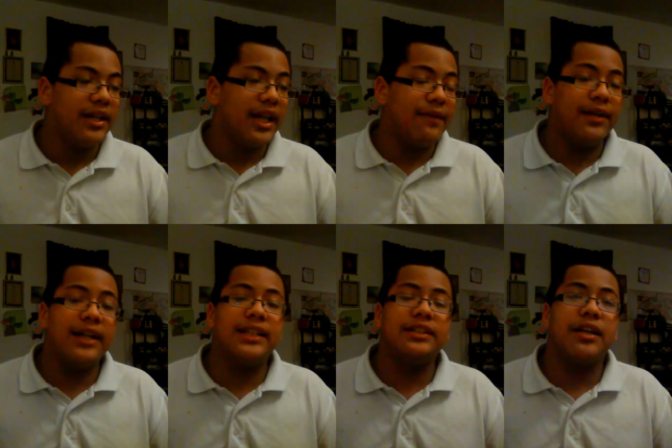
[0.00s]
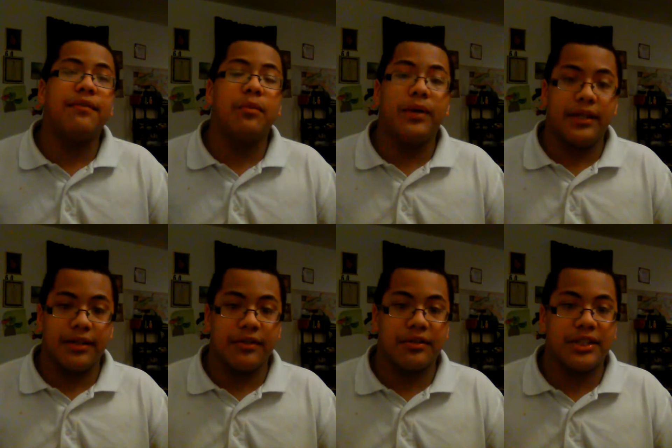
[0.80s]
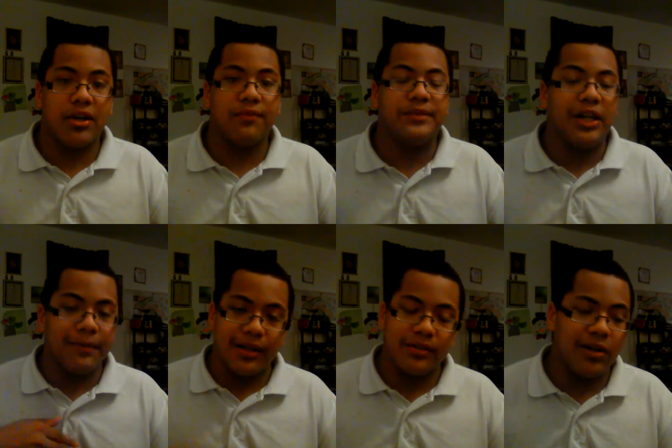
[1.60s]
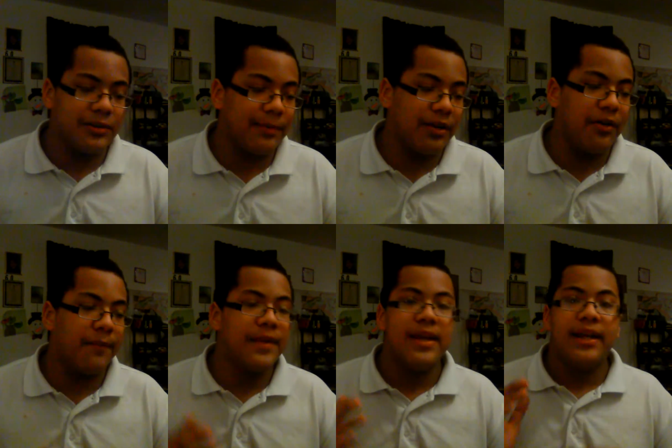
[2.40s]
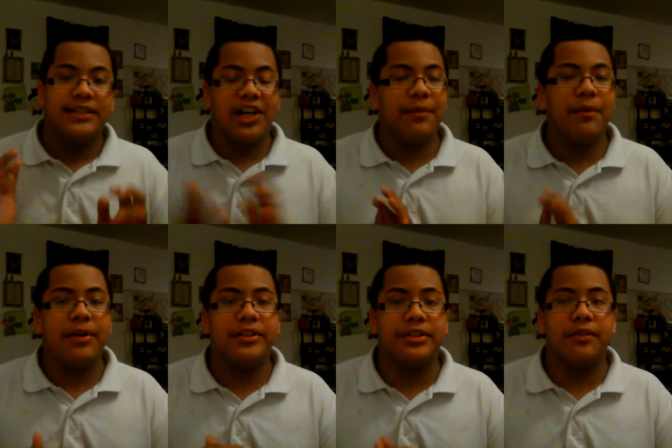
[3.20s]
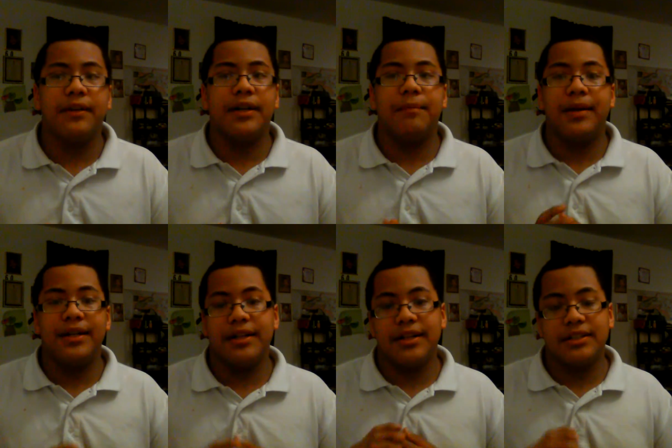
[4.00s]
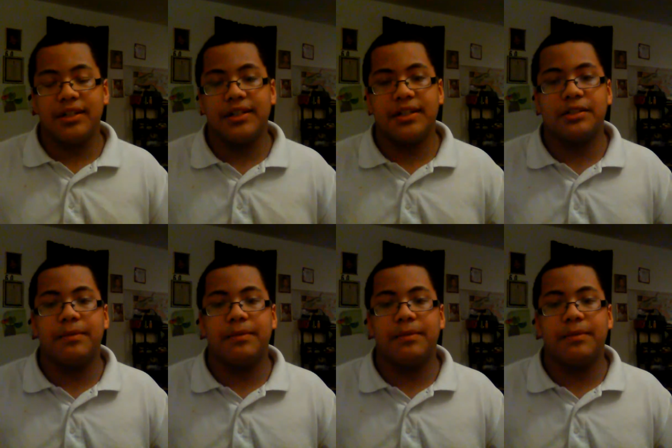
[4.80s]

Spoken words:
If you guys actually have a wiki of yourself, tell me down in the comments below. Tell me what your freaking opinion is on this.